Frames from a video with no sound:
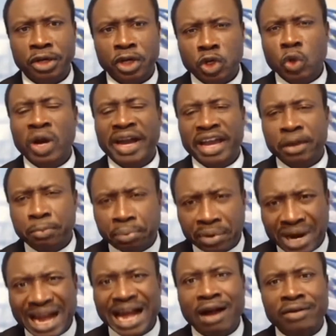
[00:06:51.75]
You are a
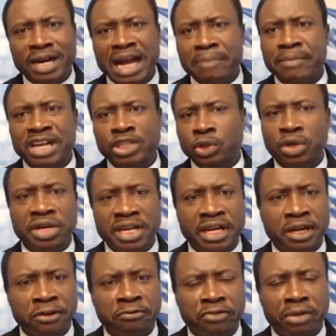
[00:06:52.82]
proud
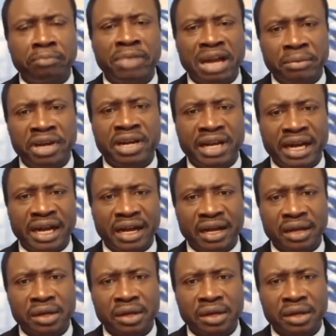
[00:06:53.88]
Ambazonian from Bamenda,